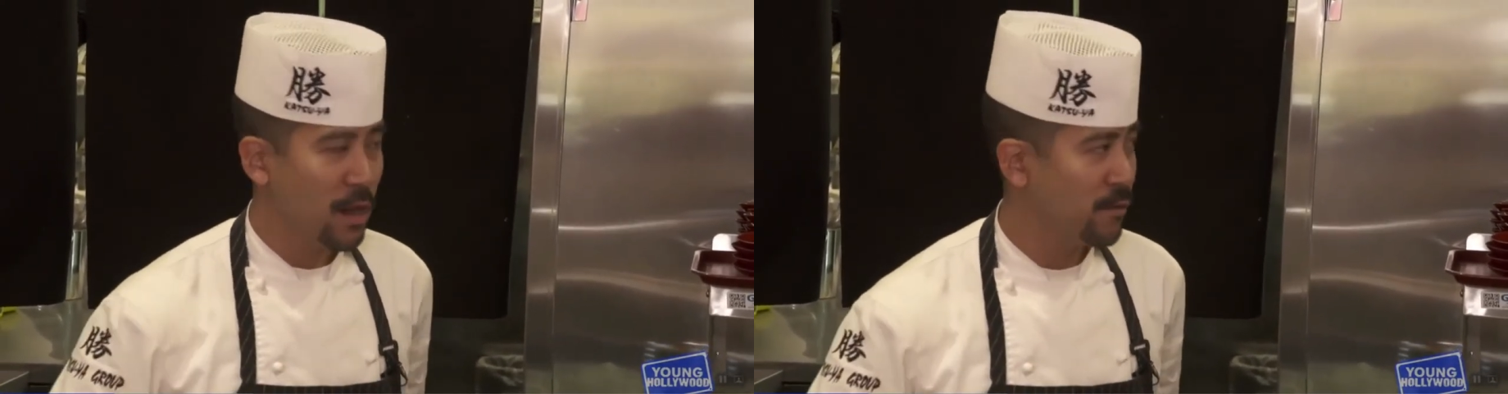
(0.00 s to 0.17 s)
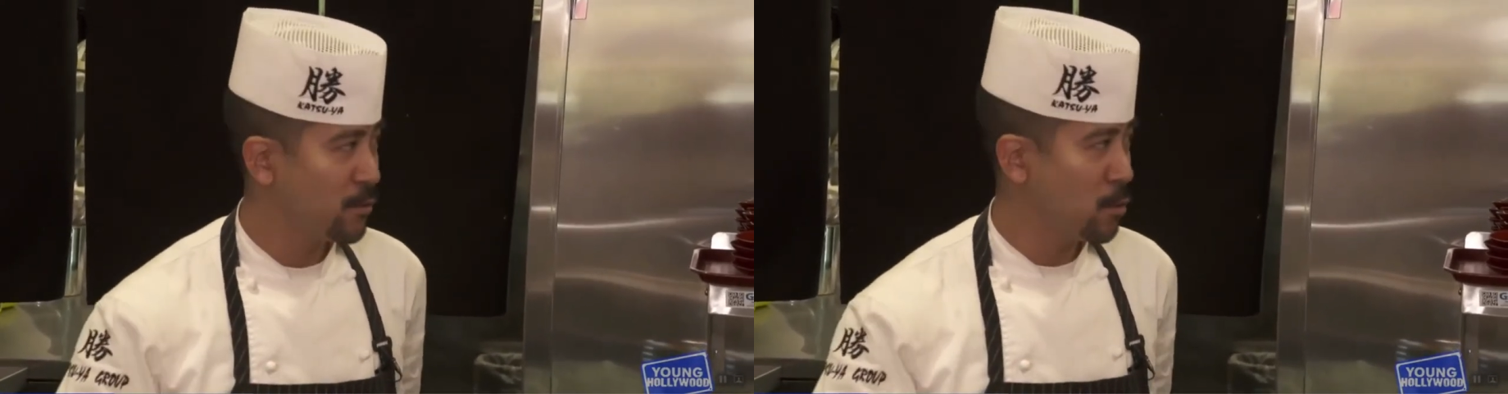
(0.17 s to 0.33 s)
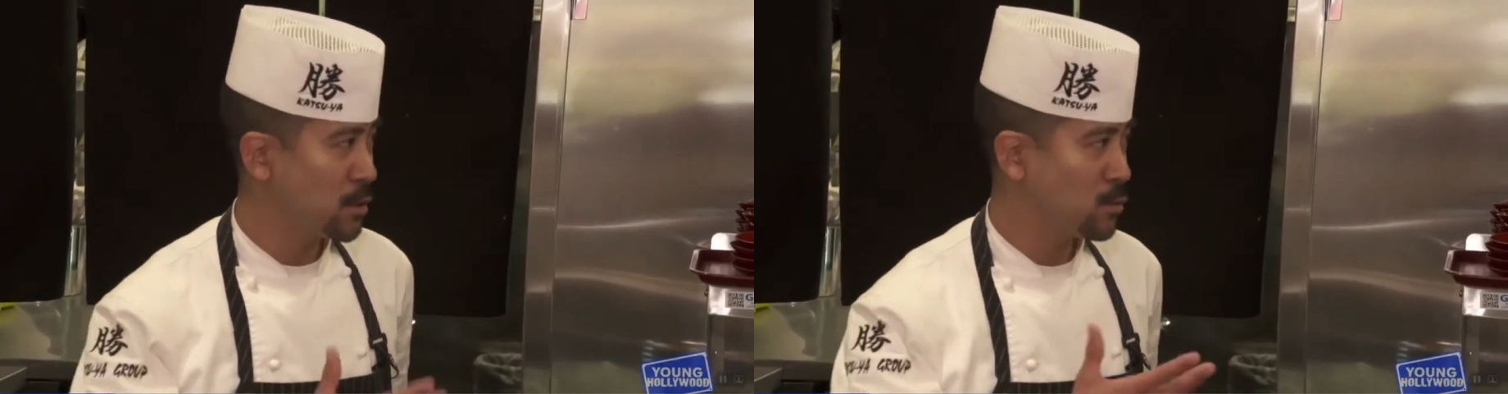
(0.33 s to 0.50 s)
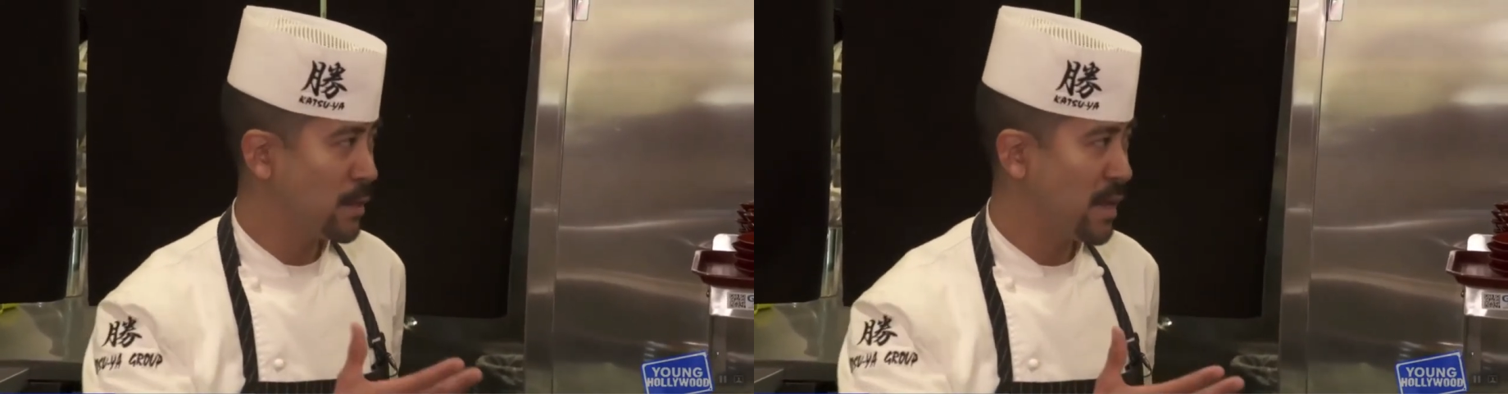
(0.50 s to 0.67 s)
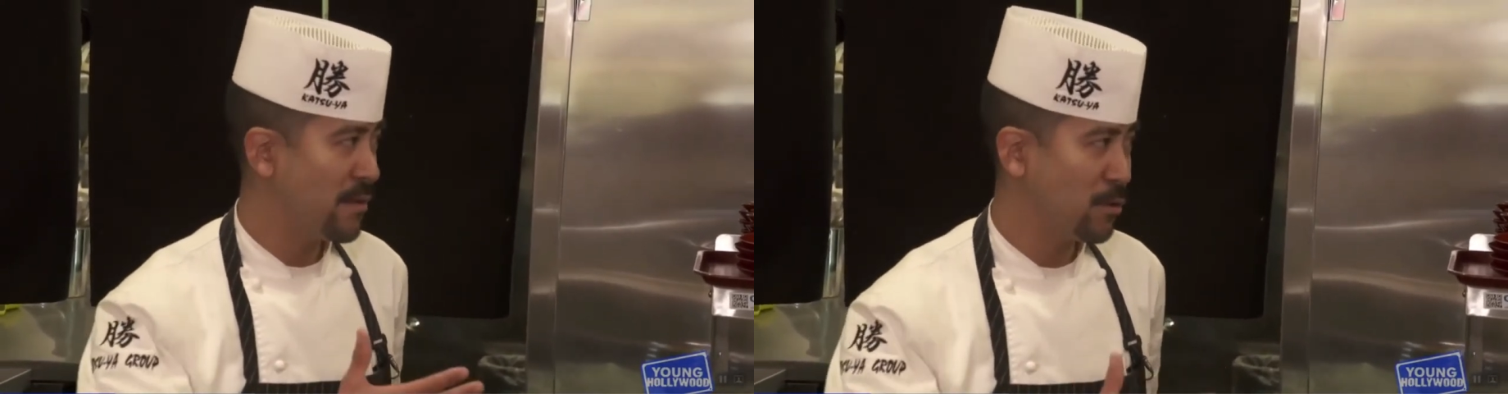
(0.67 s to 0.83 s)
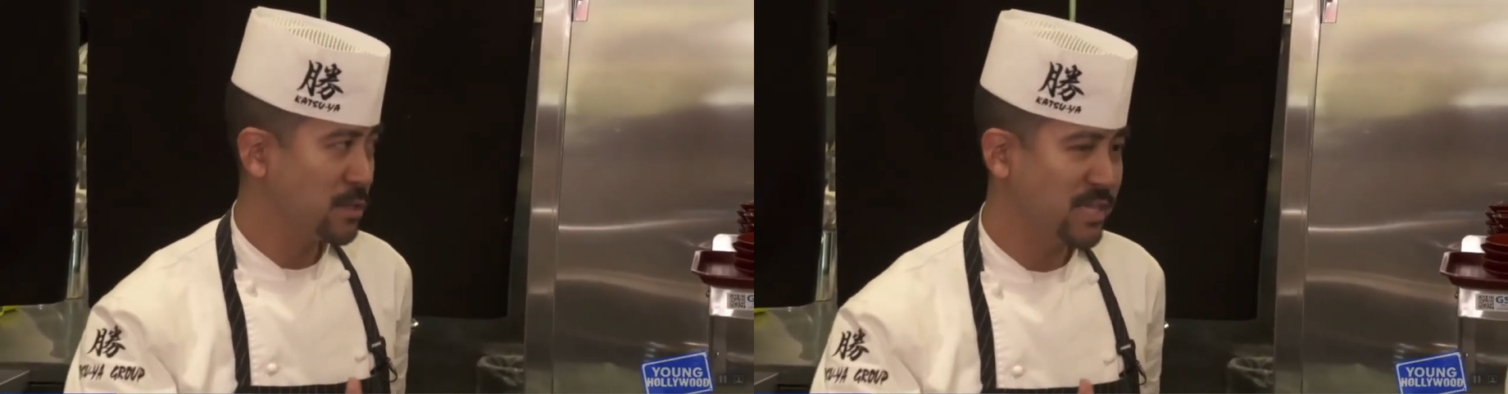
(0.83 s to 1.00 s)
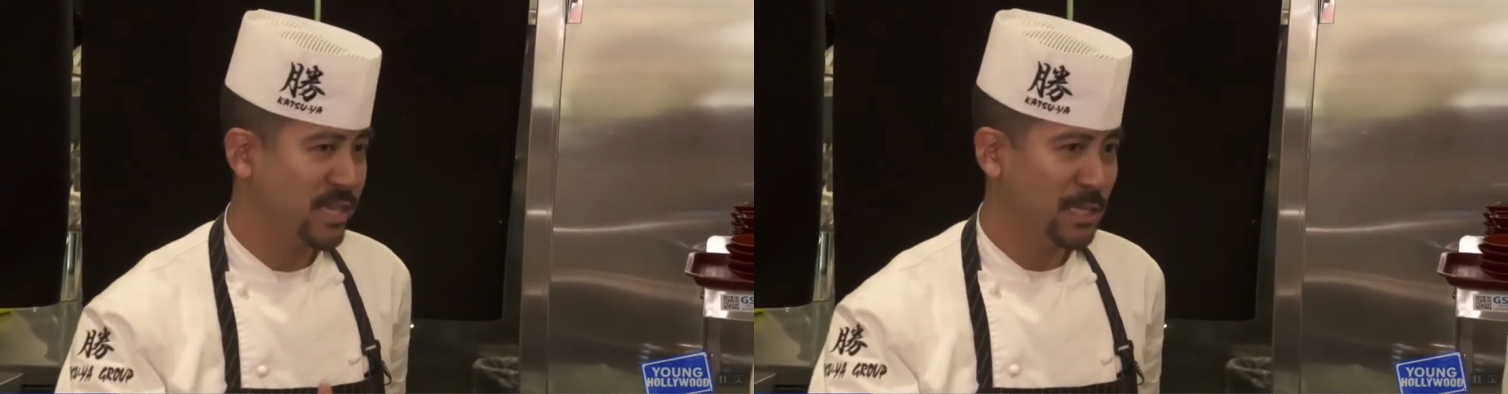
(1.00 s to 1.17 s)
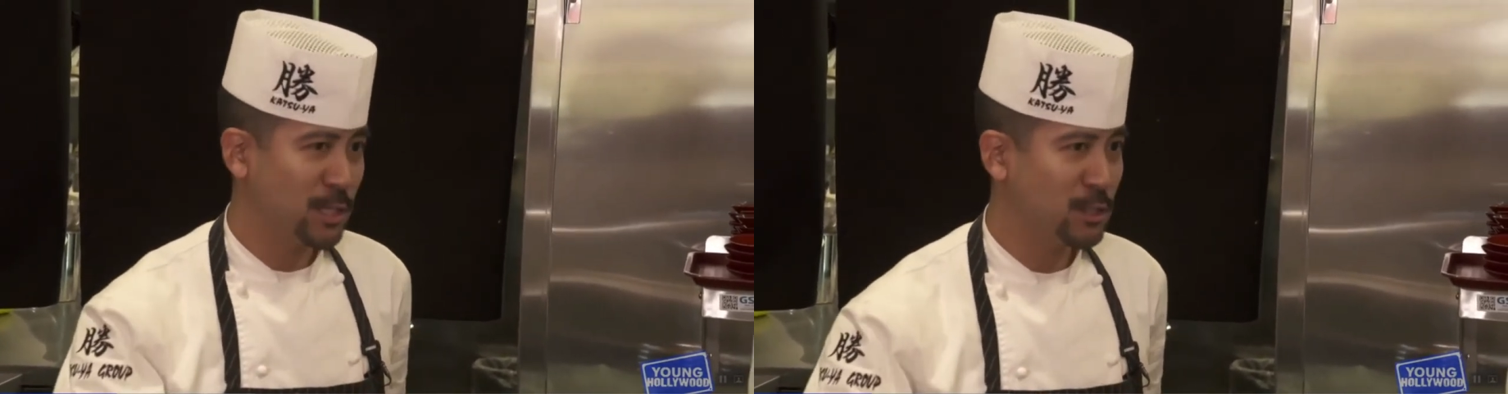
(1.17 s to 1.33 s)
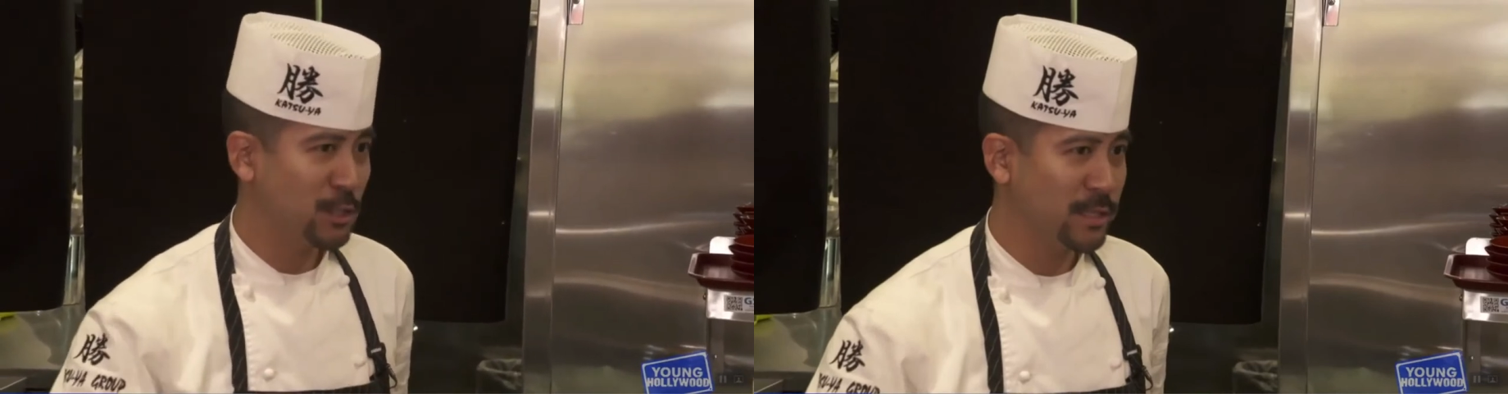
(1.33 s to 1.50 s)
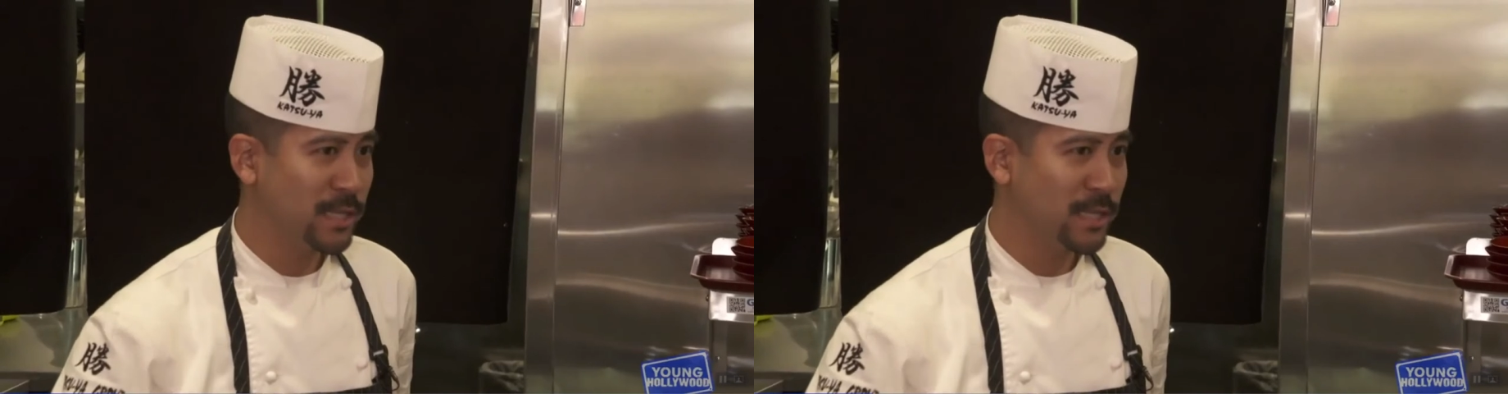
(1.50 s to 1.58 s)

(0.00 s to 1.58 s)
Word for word: Of course, we have our signature